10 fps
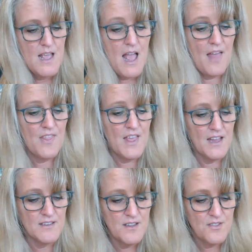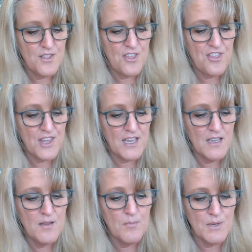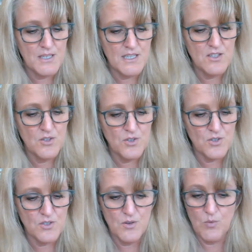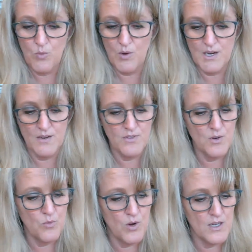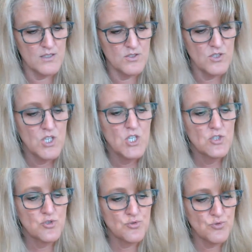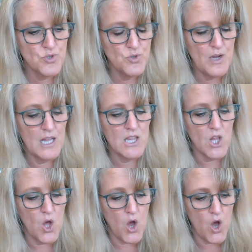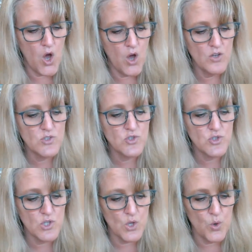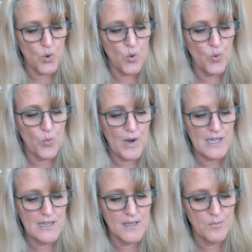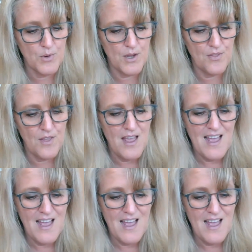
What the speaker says: And then the thing beneath the hood, whatever it was, drew a long, slow, rattling breath,